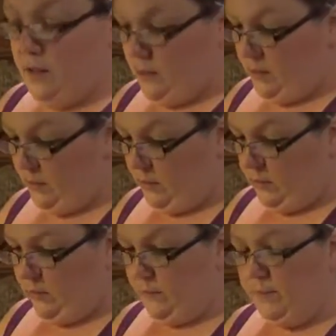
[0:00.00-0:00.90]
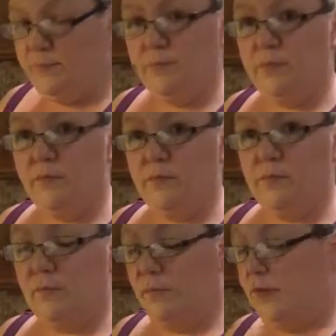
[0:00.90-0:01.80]
is
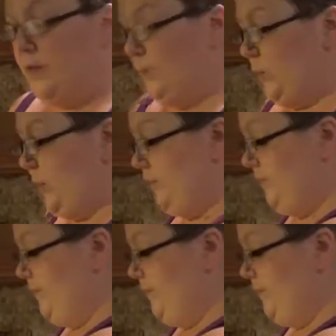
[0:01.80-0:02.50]
beat up well,